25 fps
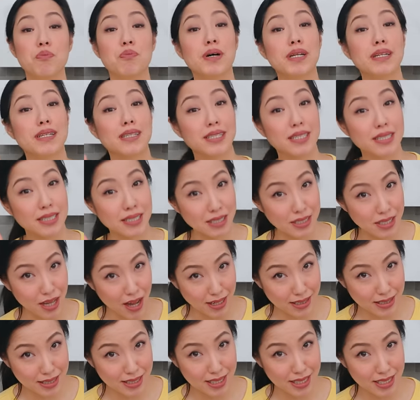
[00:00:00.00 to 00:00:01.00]
But it is
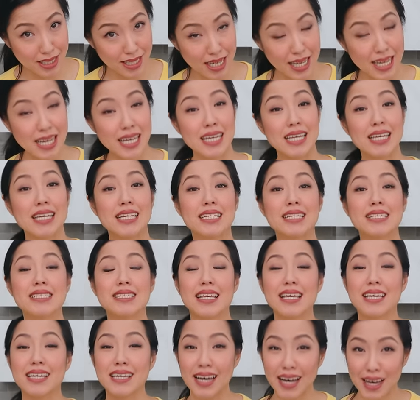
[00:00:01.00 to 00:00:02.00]
not. It is
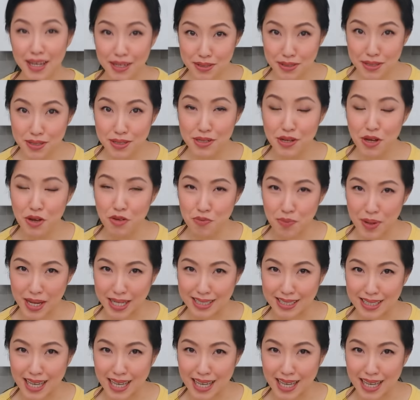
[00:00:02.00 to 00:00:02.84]
a cousin of Pad